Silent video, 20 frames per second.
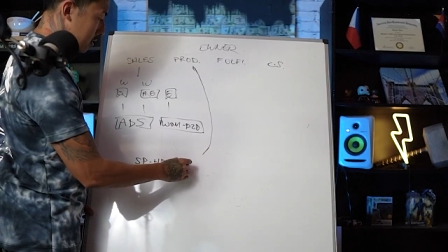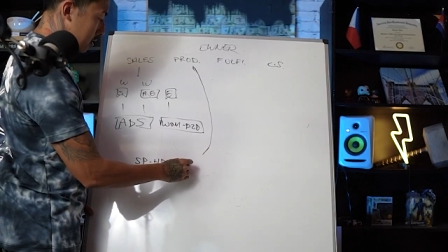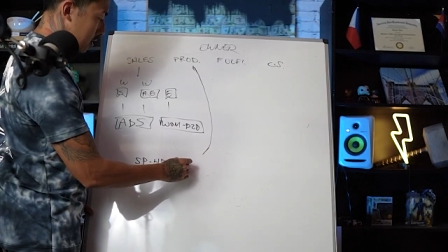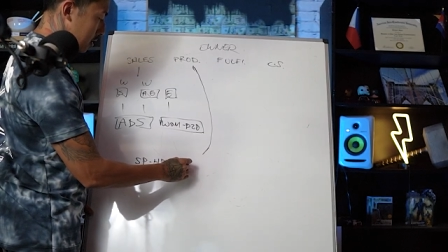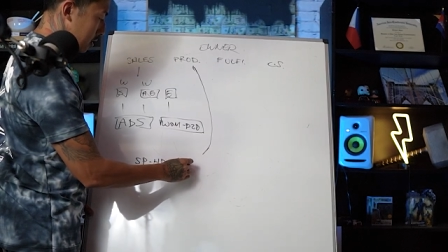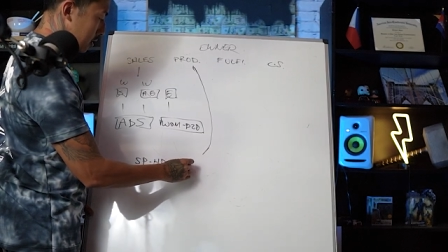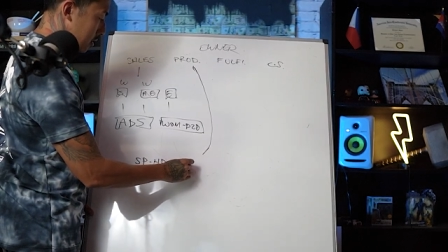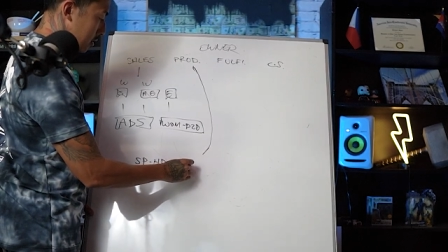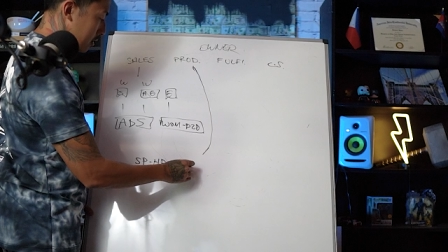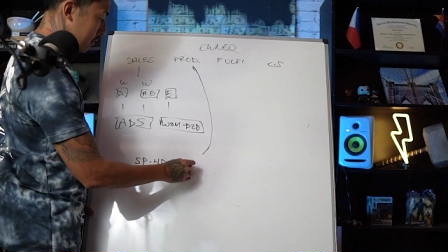
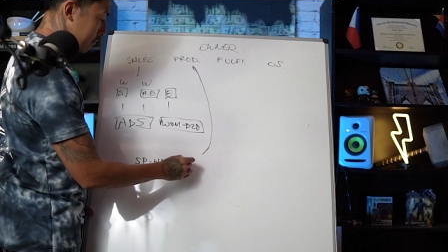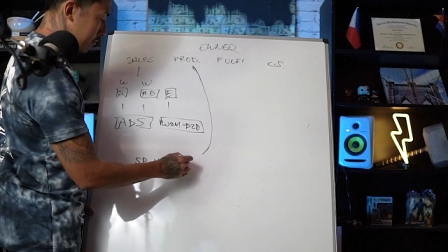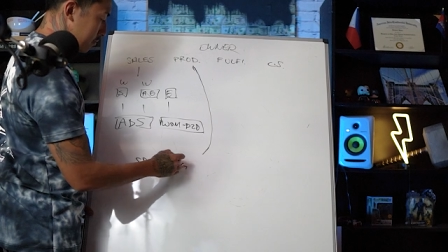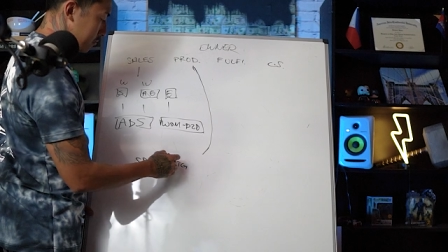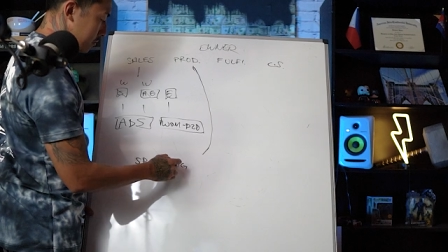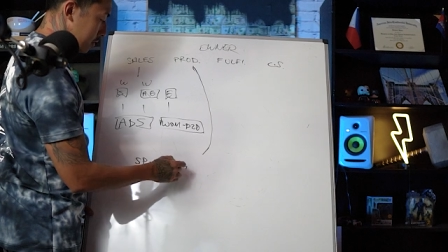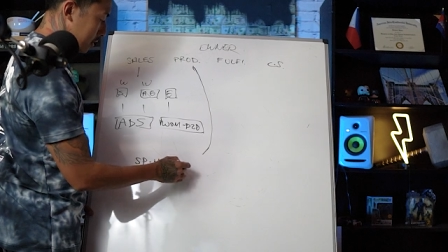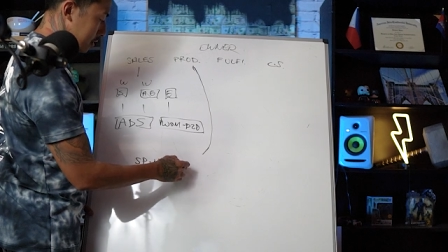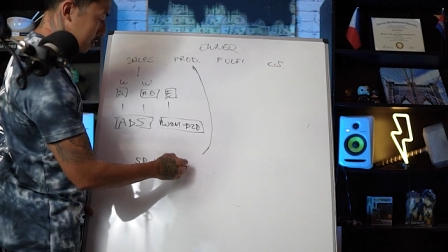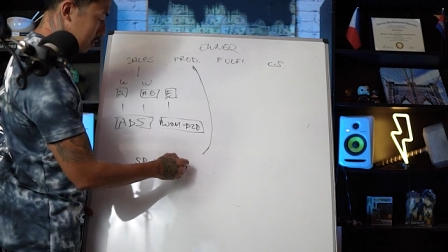
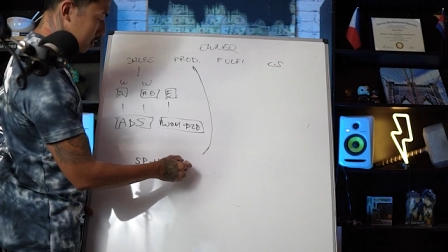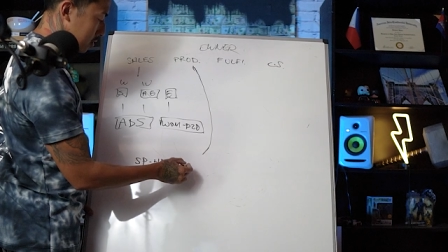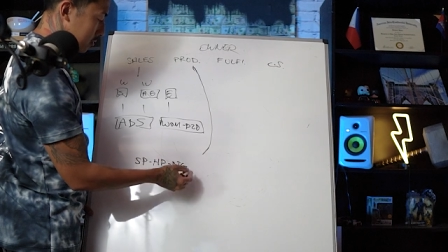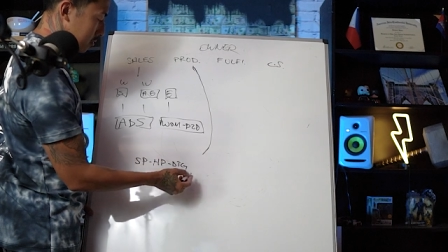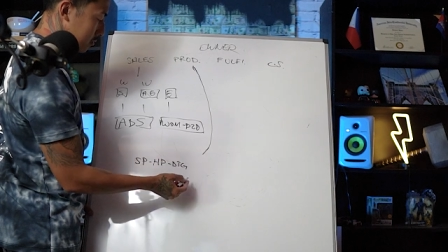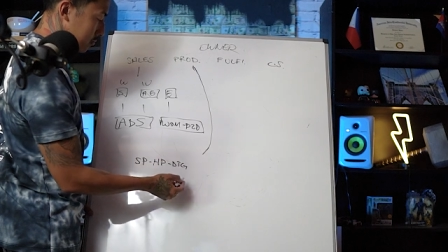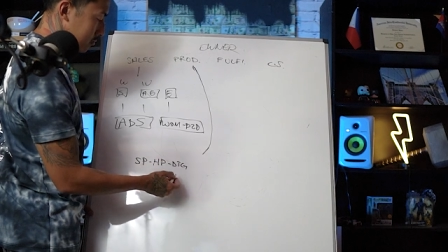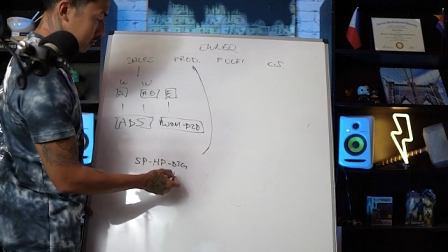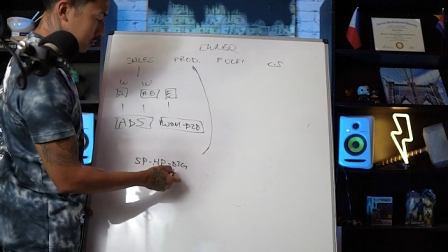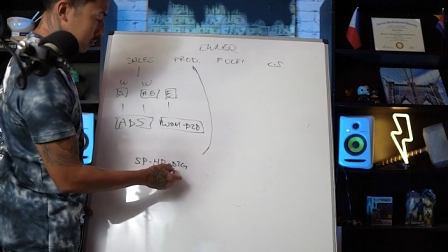That's
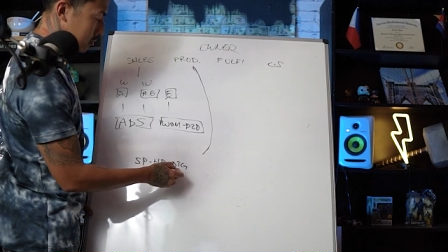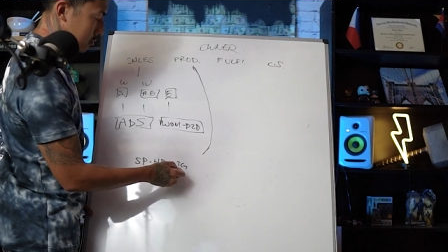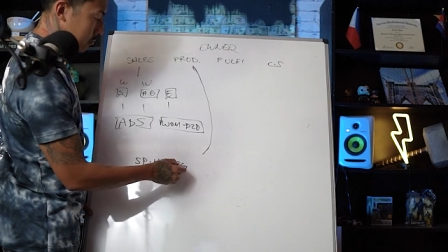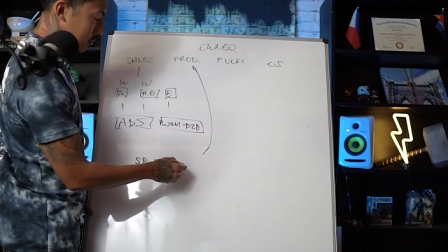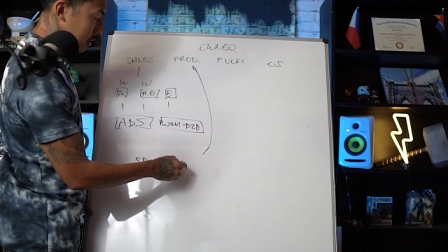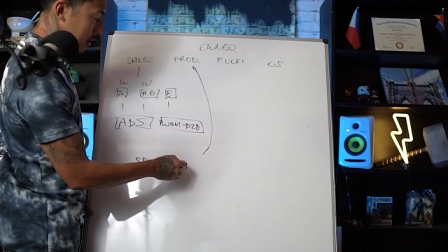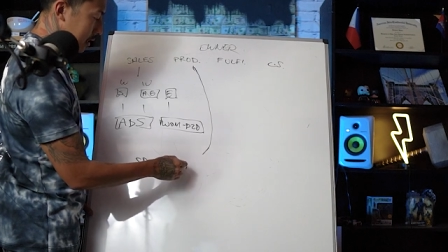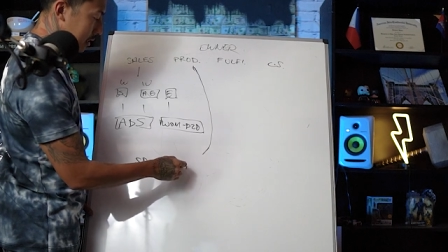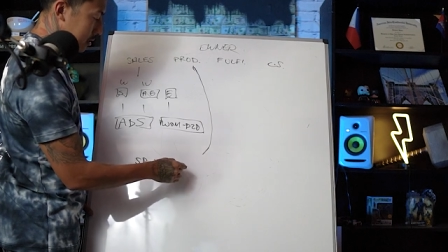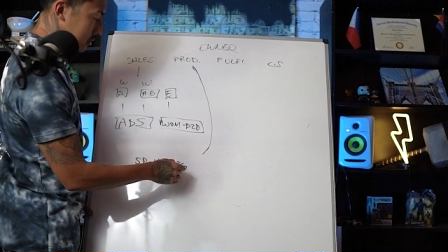still, to
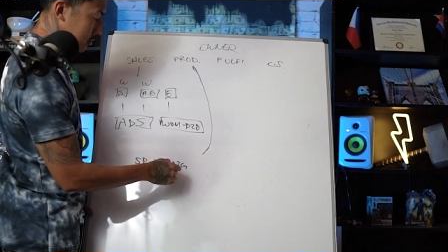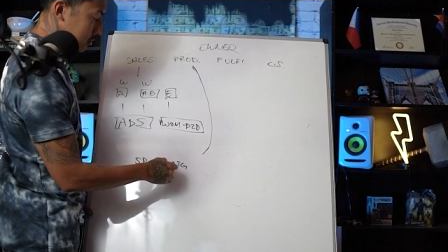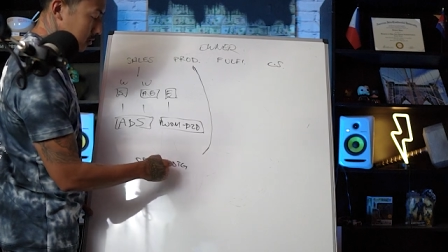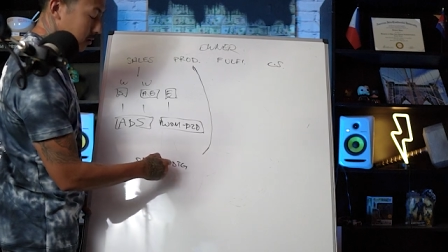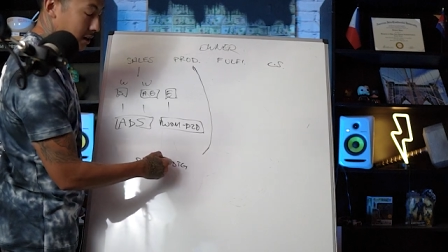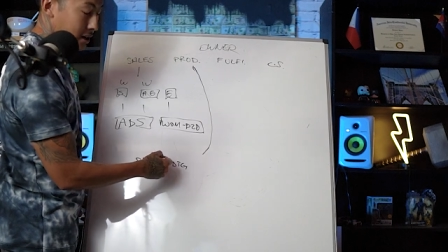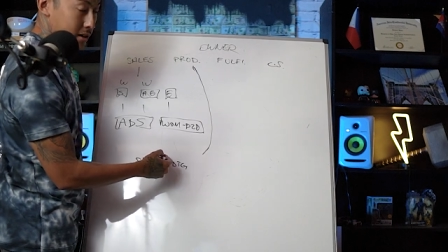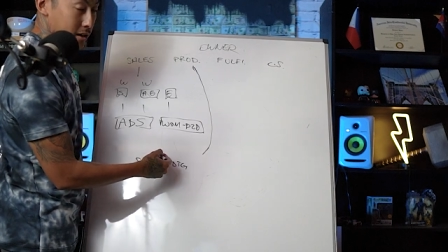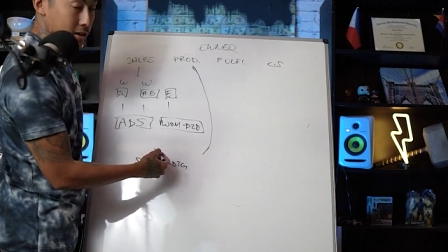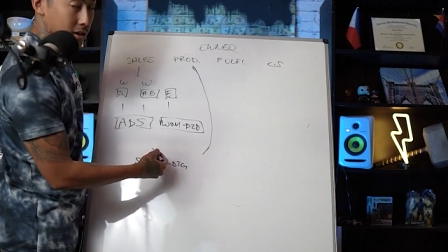me, that still
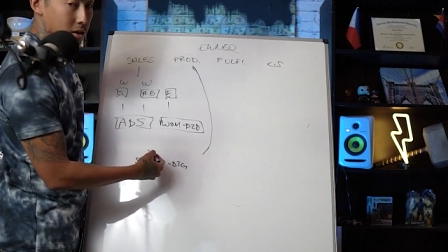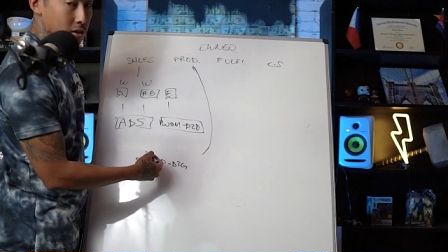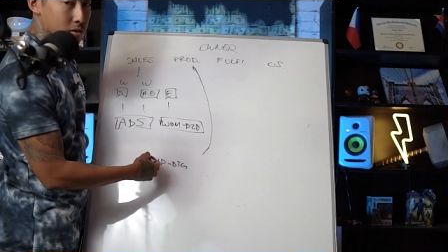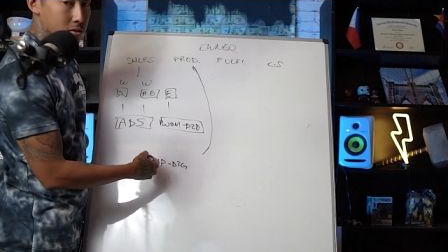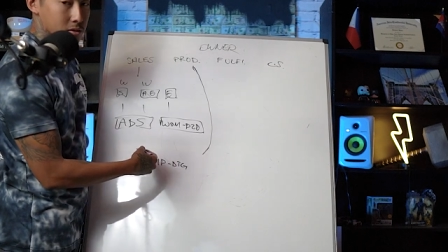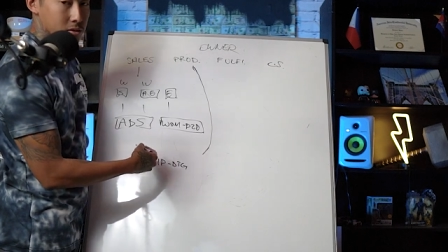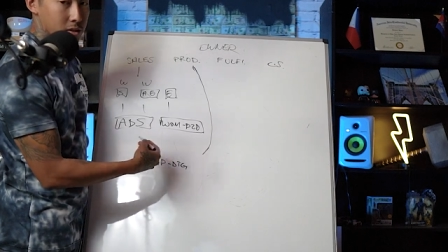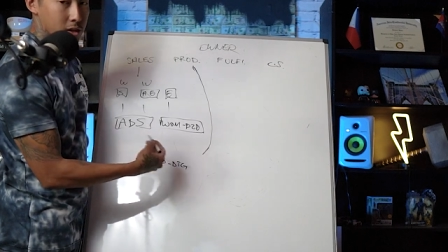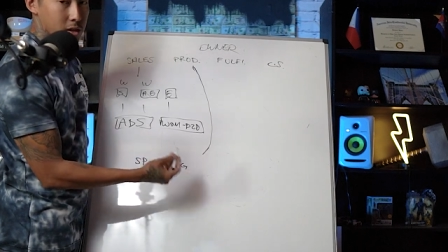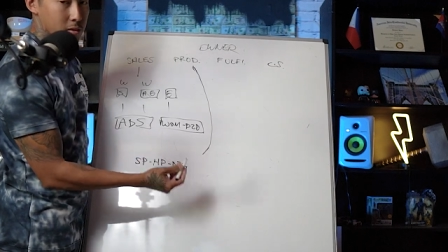
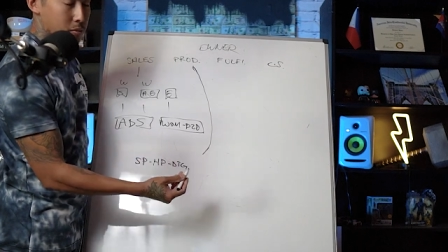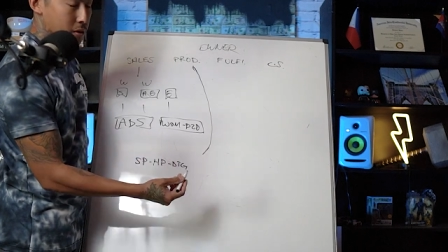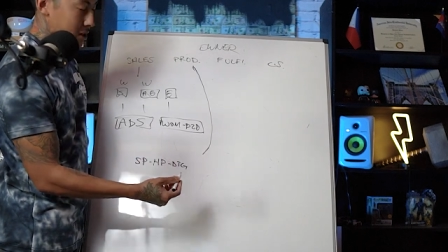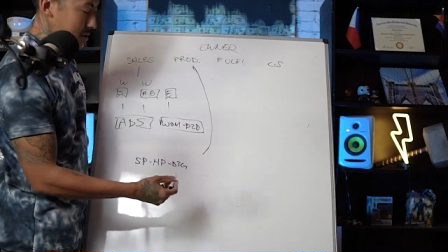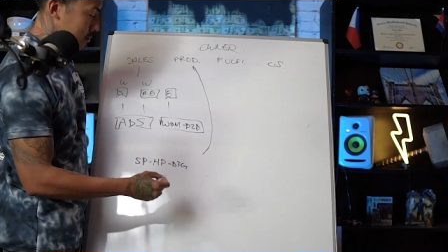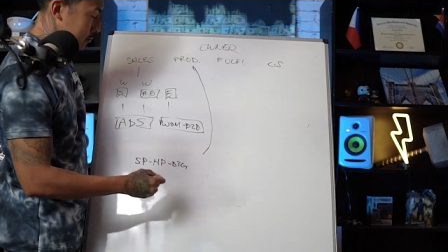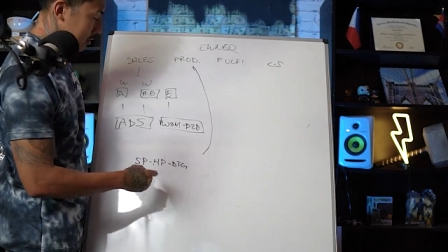undergoes heat press.